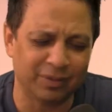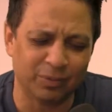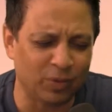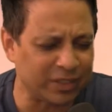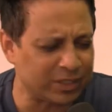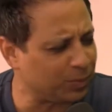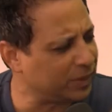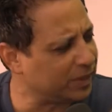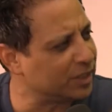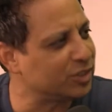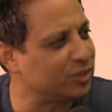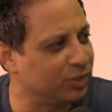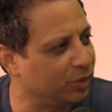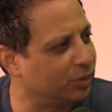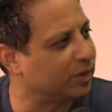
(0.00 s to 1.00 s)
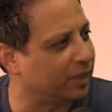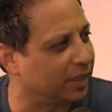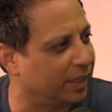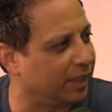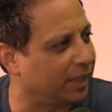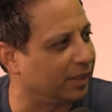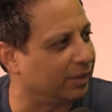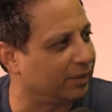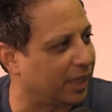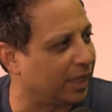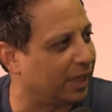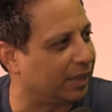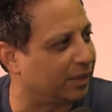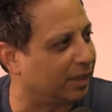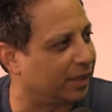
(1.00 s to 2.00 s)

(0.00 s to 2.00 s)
What's with this new thing that